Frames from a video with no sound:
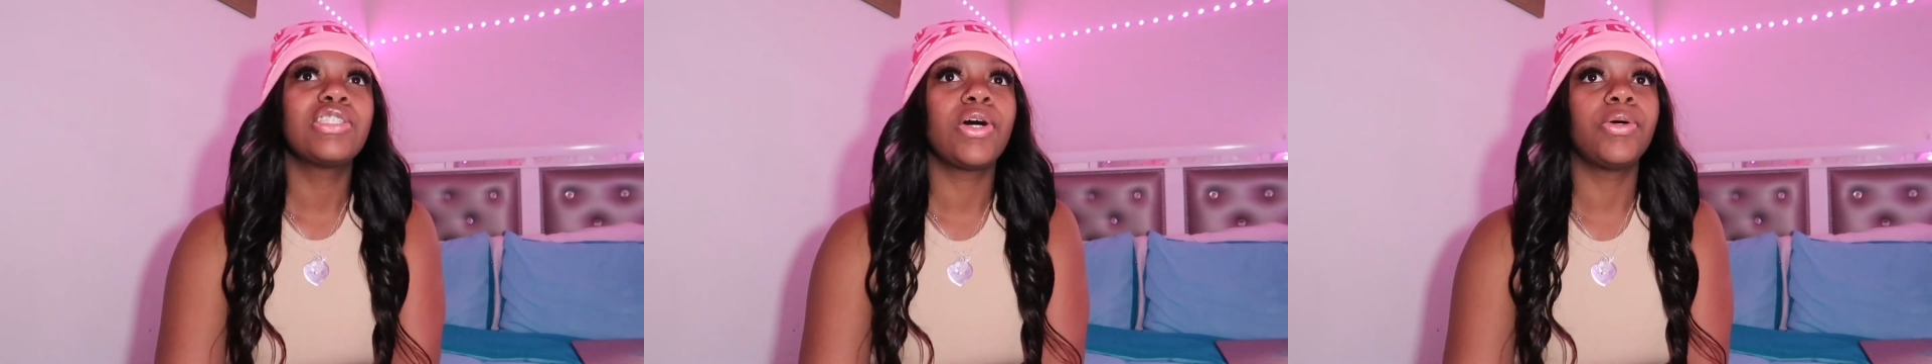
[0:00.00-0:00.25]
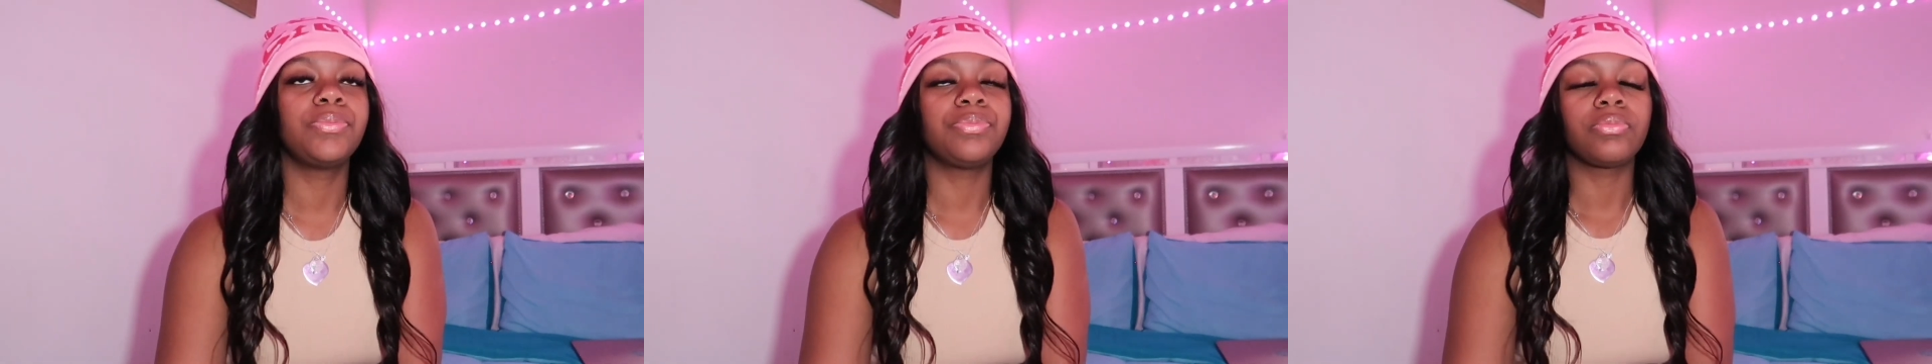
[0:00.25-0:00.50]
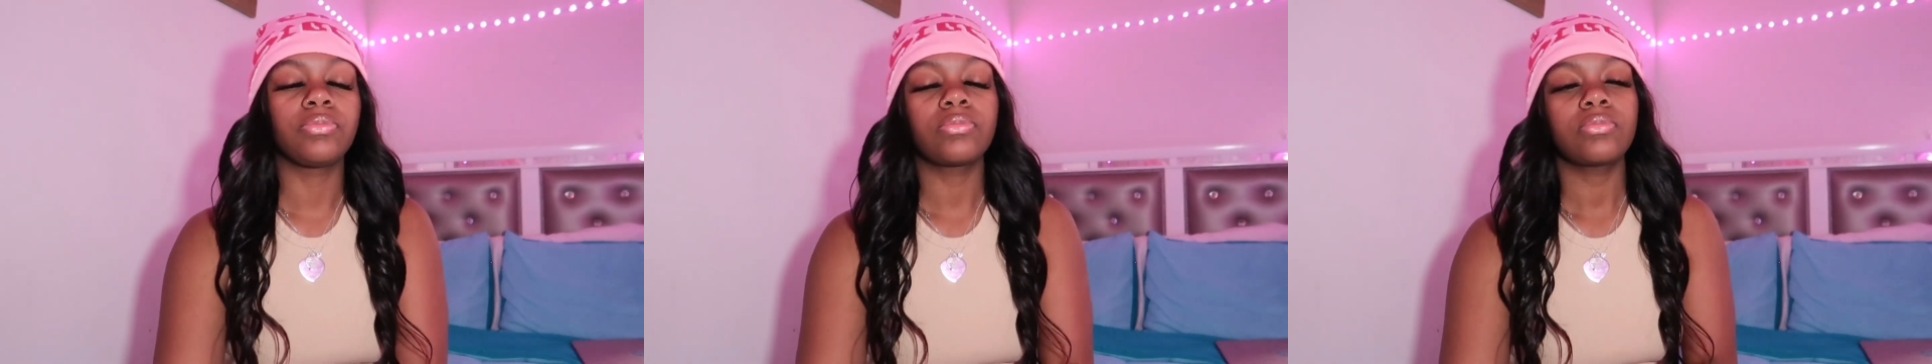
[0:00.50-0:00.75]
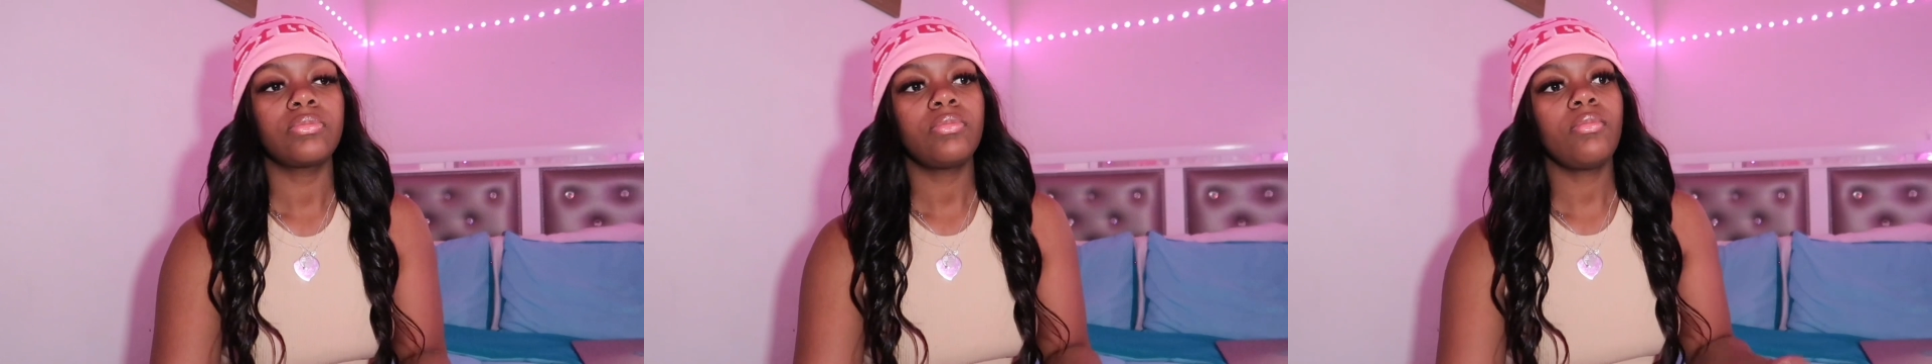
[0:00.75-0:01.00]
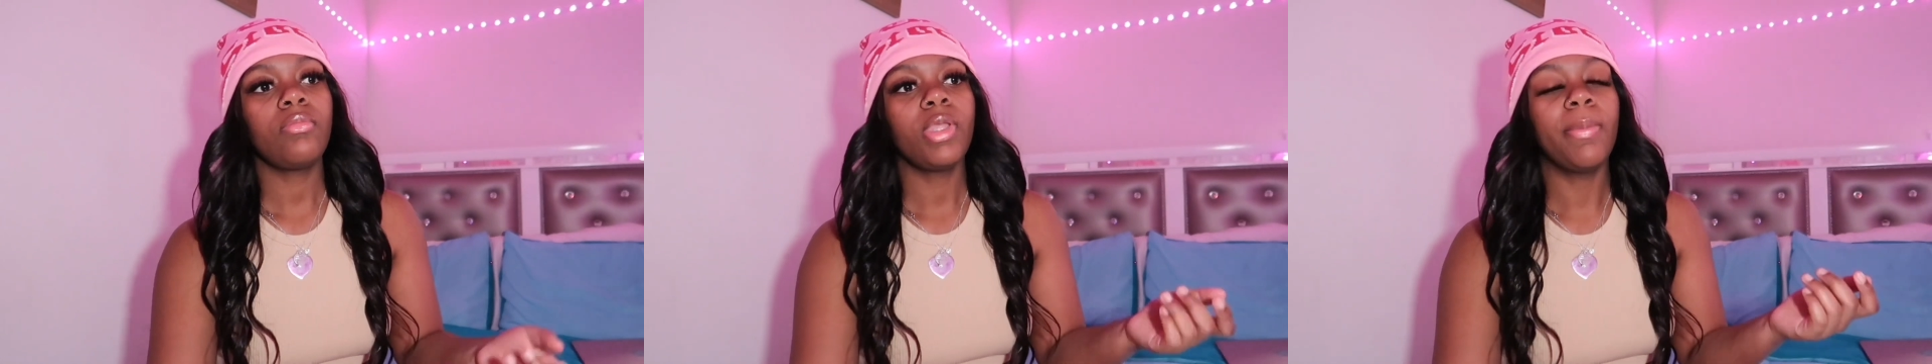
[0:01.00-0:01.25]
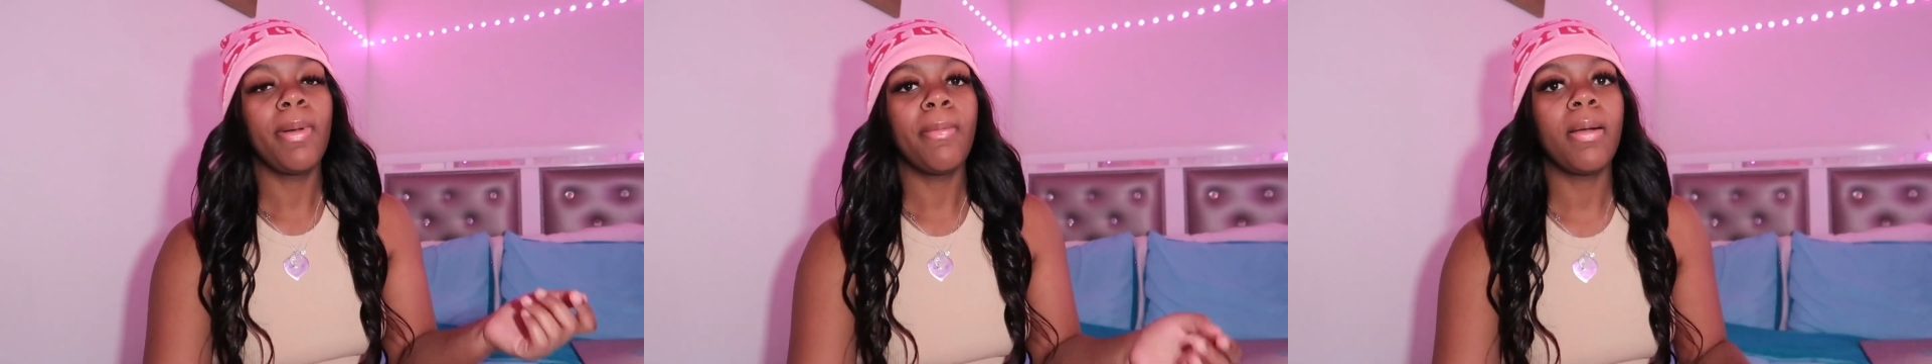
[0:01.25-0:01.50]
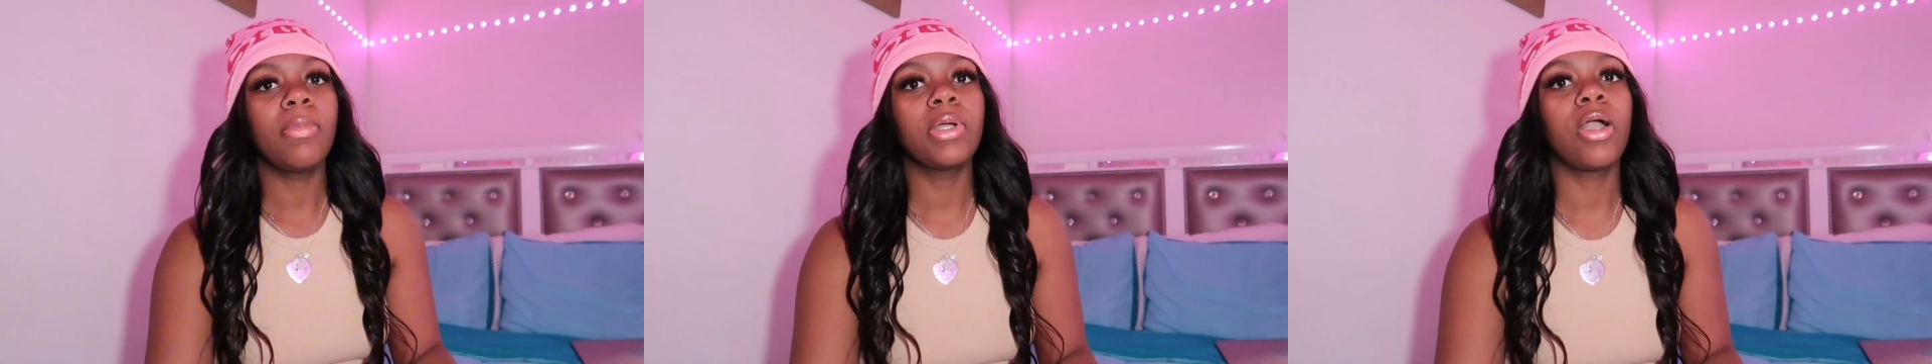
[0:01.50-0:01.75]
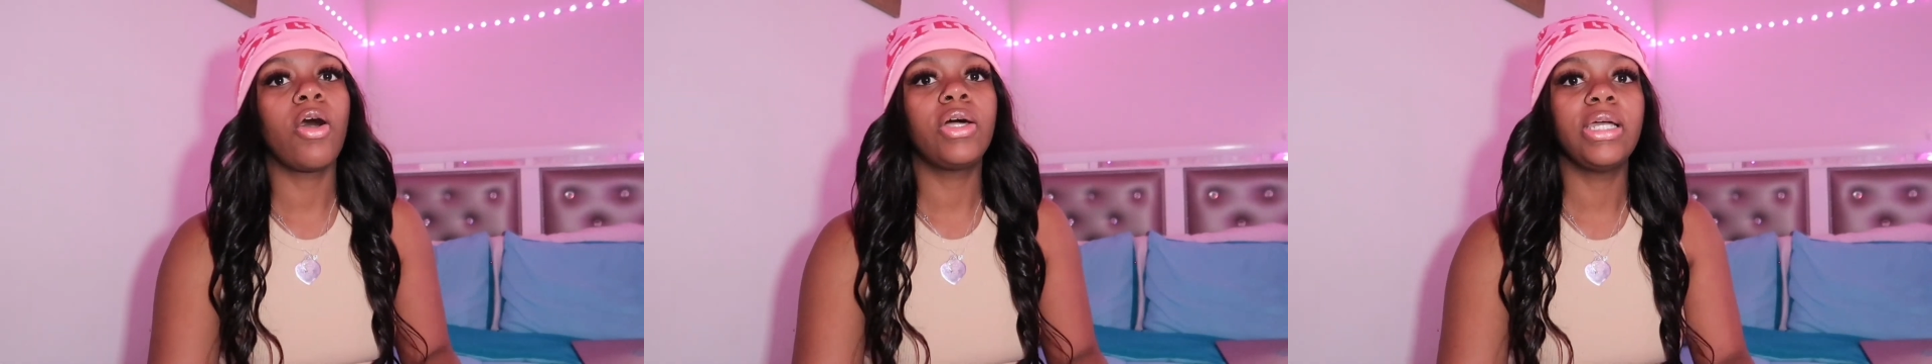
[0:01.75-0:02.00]
So my mom
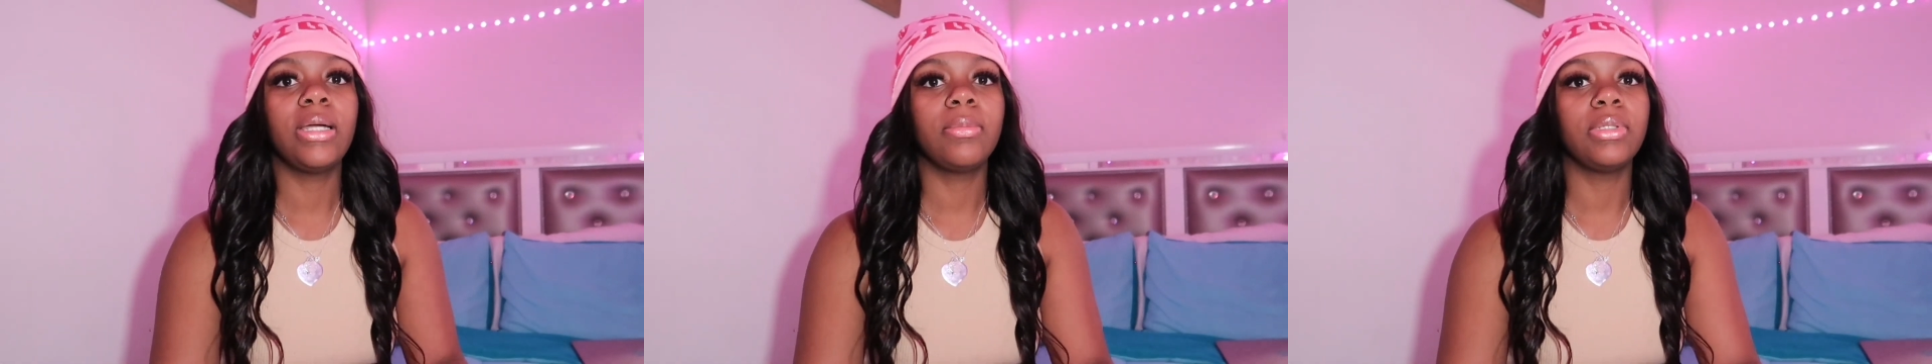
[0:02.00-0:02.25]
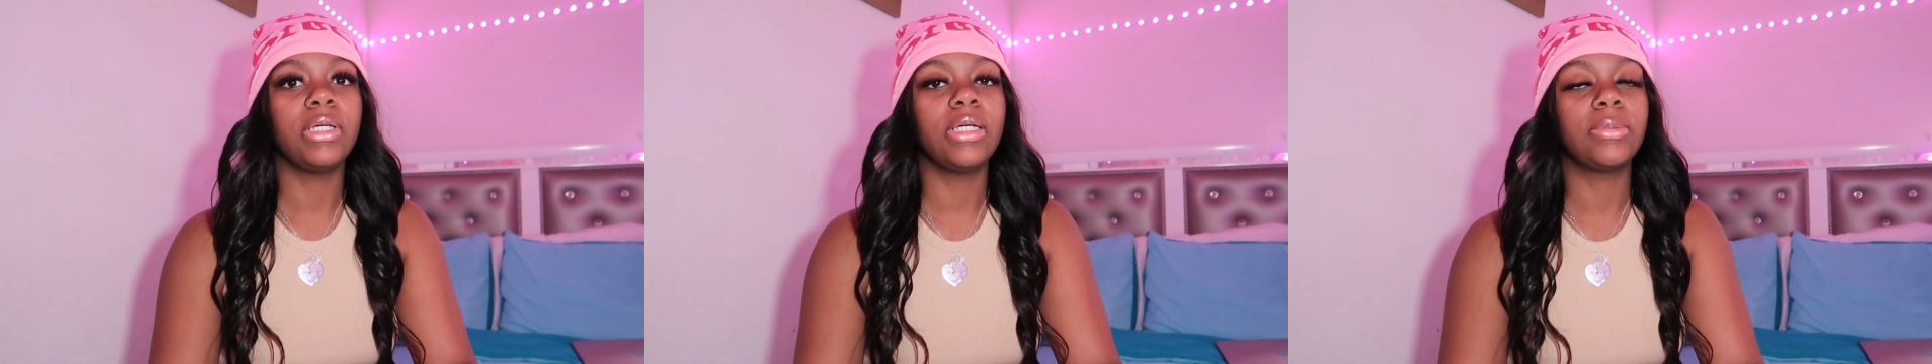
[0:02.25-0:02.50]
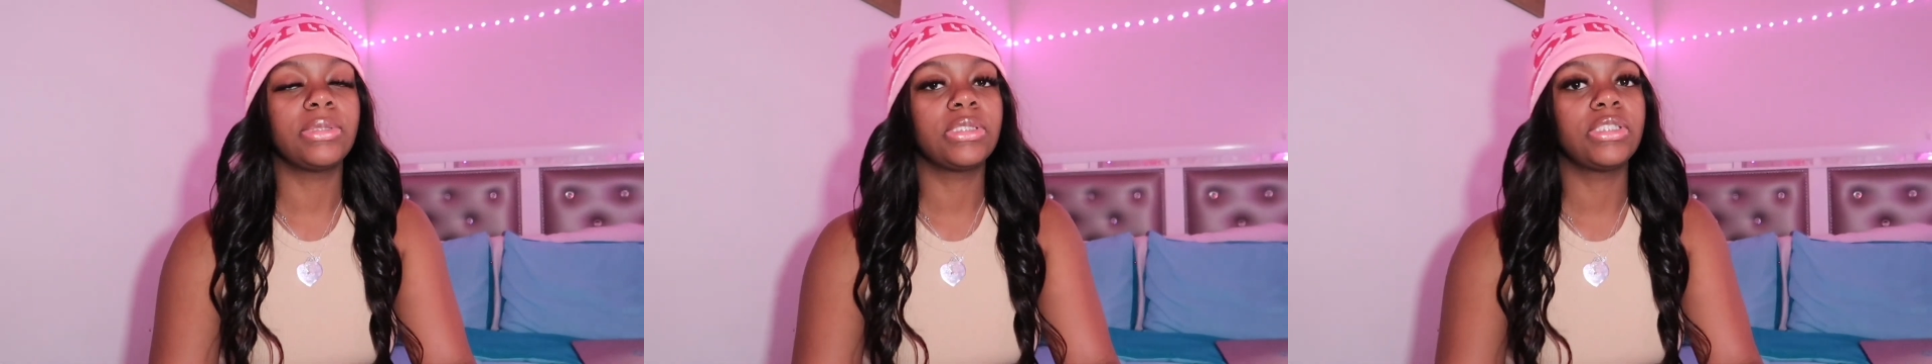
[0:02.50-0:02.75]
would call the ambulance